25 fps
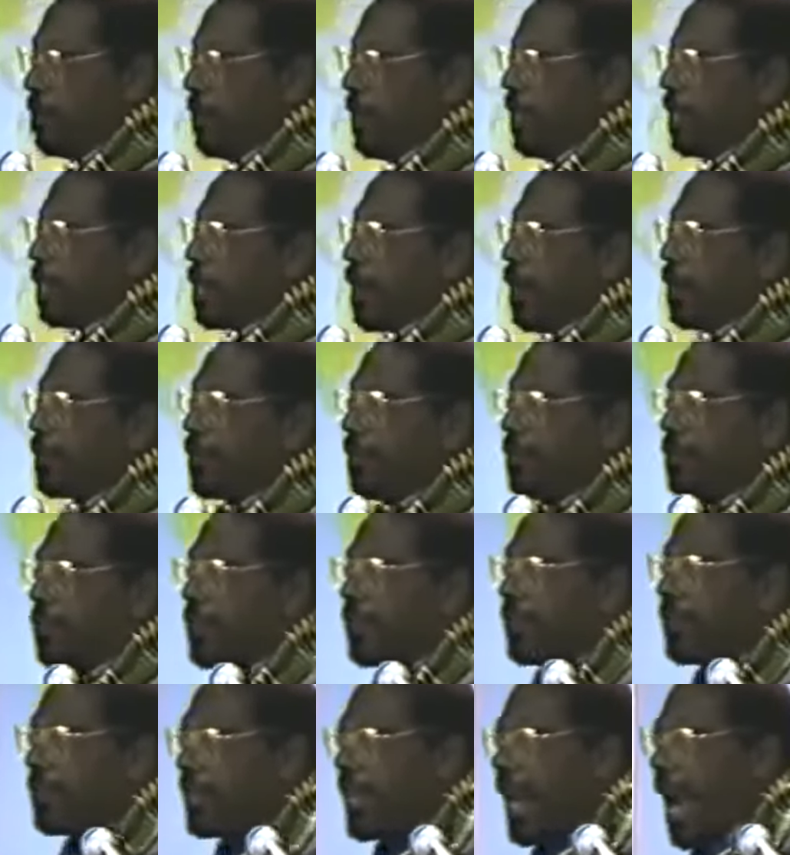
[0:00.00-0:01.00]
because
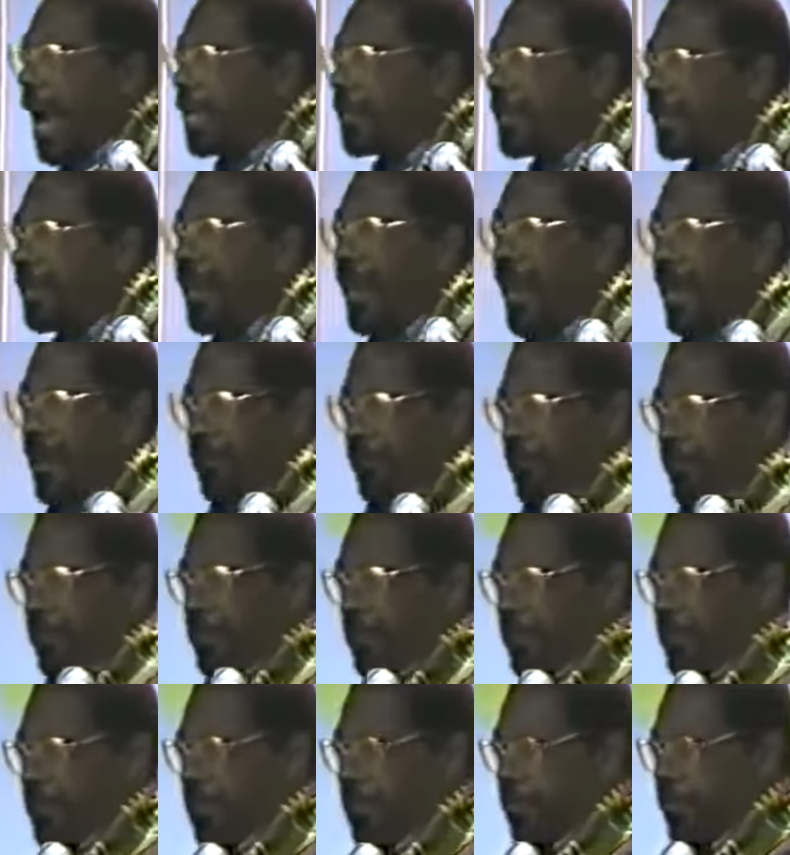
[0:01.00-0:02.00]
if you're not
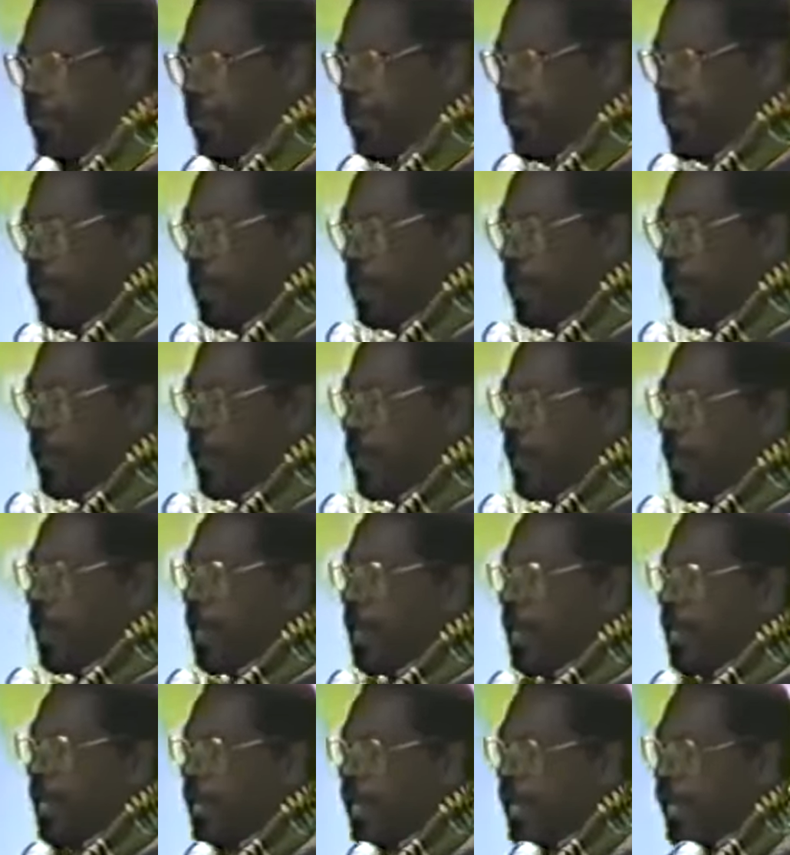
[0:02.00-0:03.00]
careful
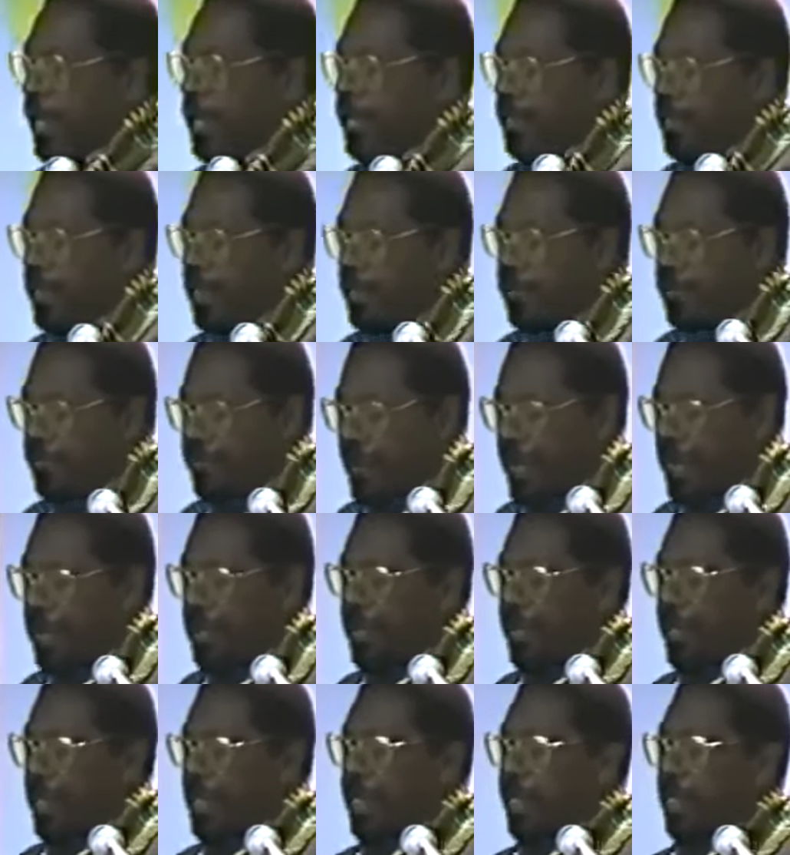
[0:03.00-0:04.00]
in
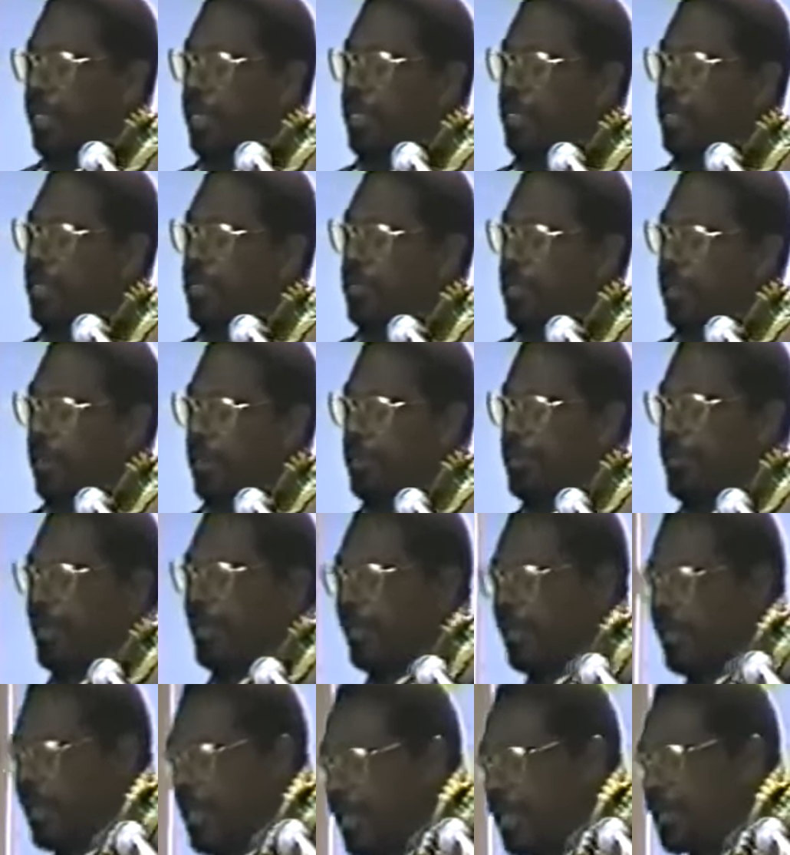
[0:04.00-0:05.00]
defending your
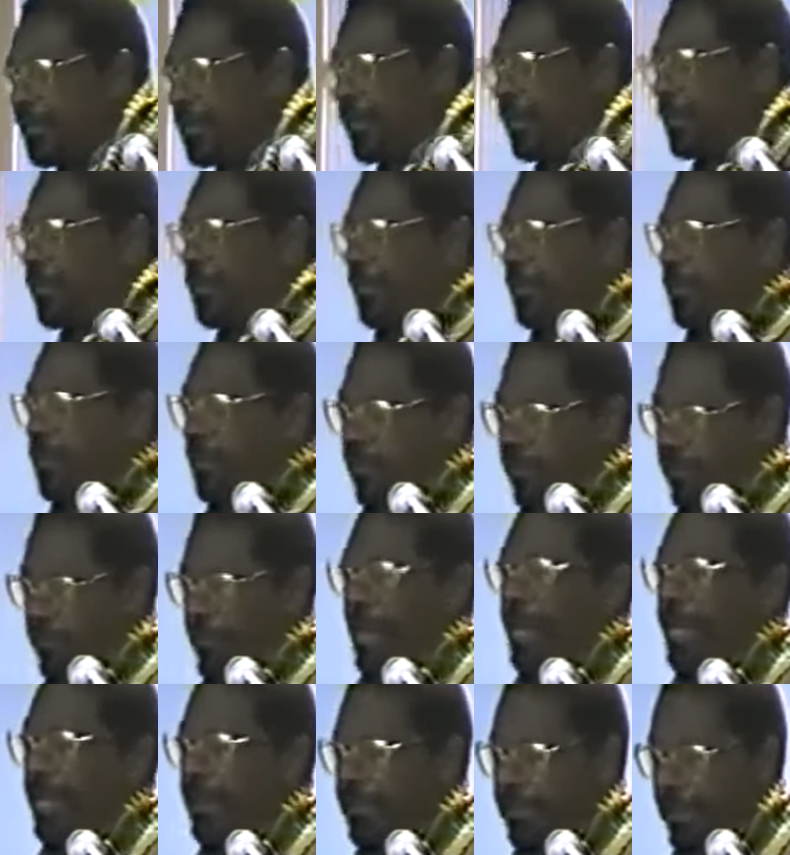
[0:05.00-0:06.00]
religious
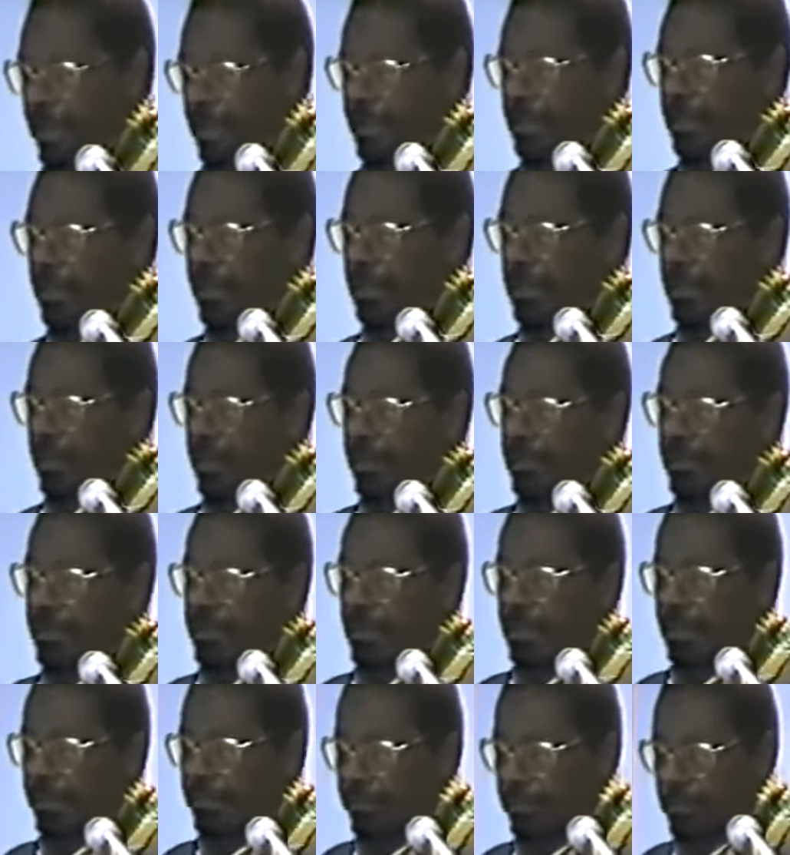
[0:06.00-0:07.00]
faith and
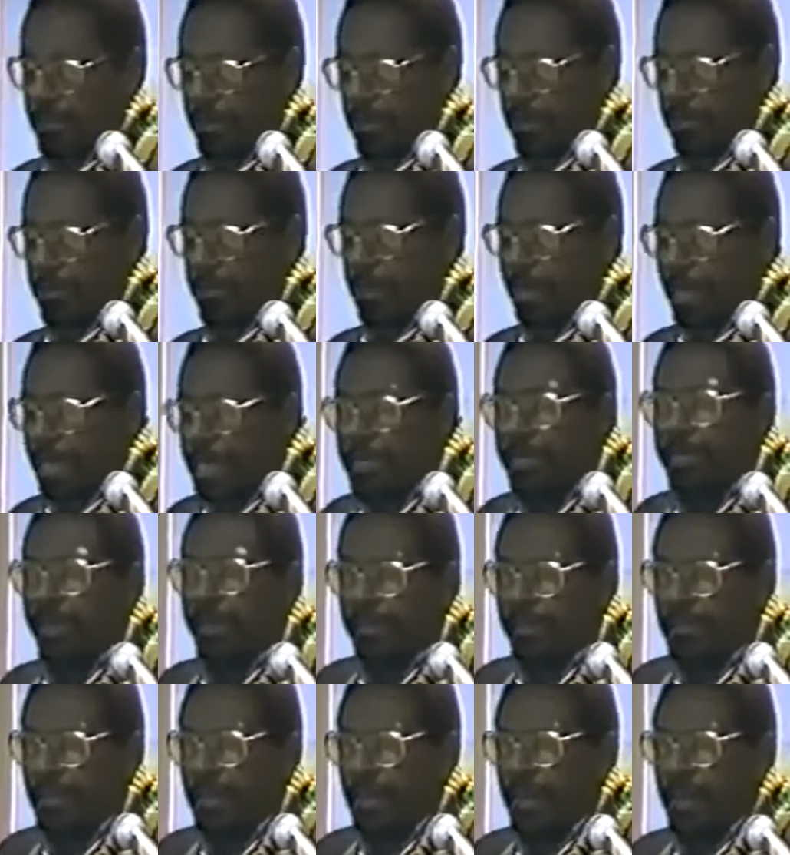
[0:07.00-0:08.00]
your
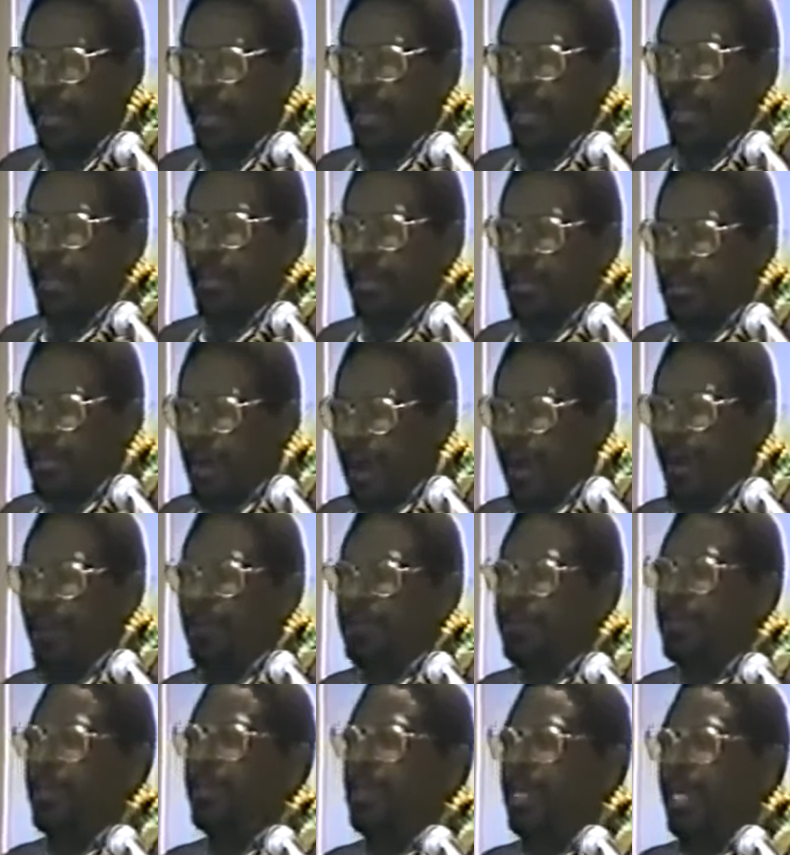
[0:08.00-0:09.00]
religion, you
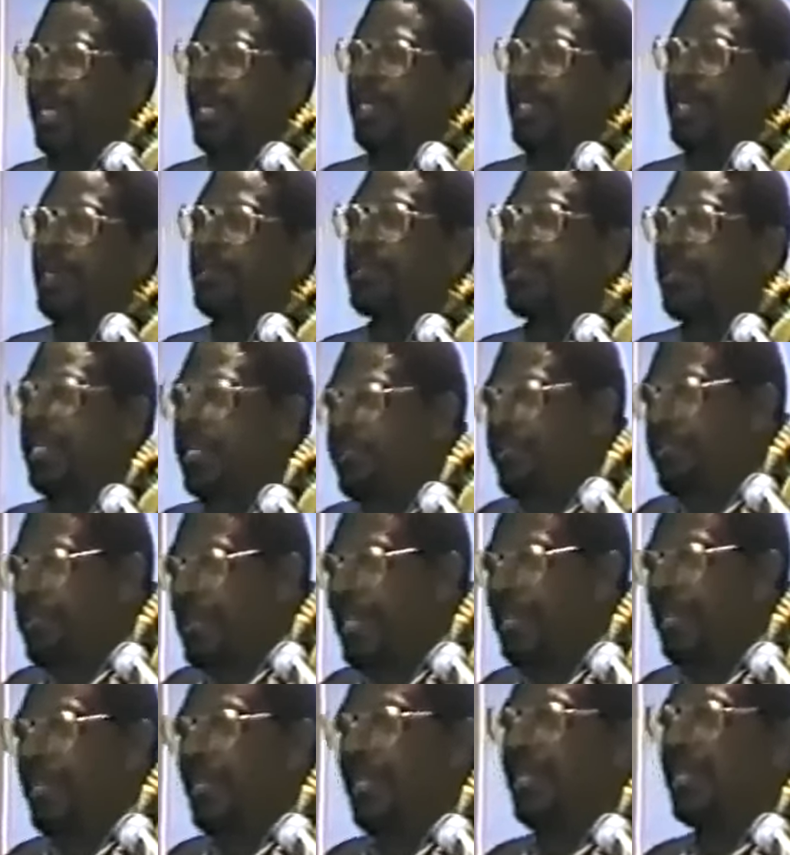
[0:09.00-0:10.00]
also end up
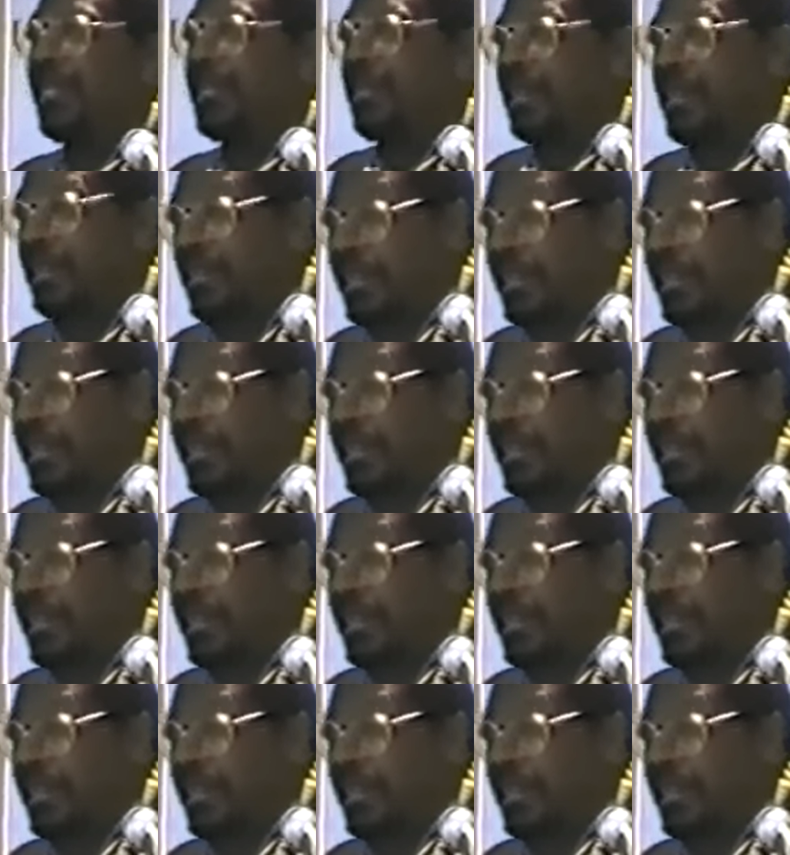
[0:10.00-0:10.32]
defending